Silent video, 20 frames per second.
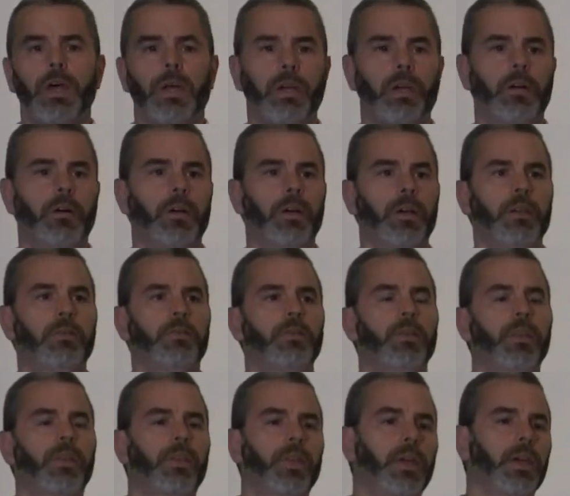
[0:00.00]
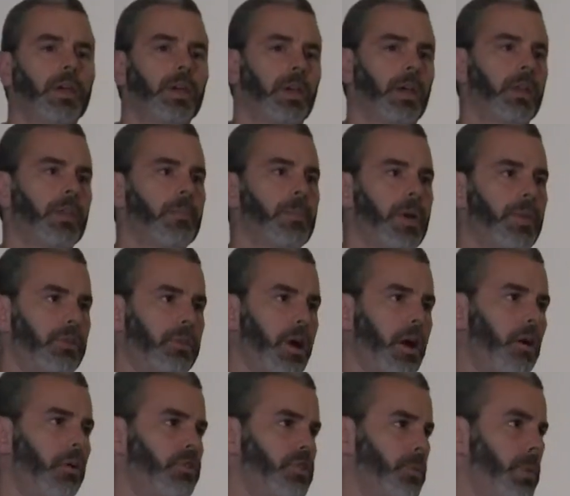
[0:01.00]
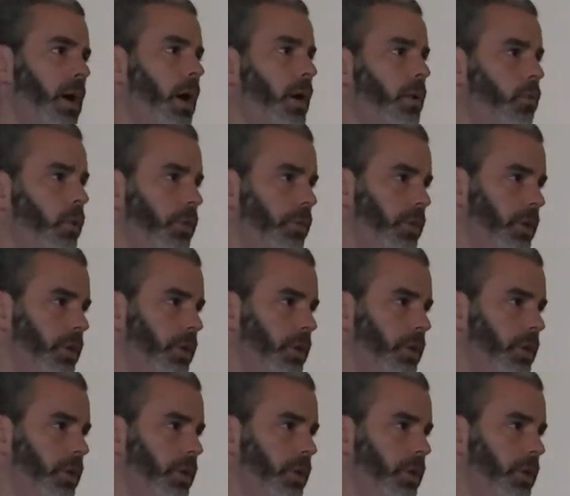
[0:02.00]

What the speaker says: here is the thinking and the methodology behind what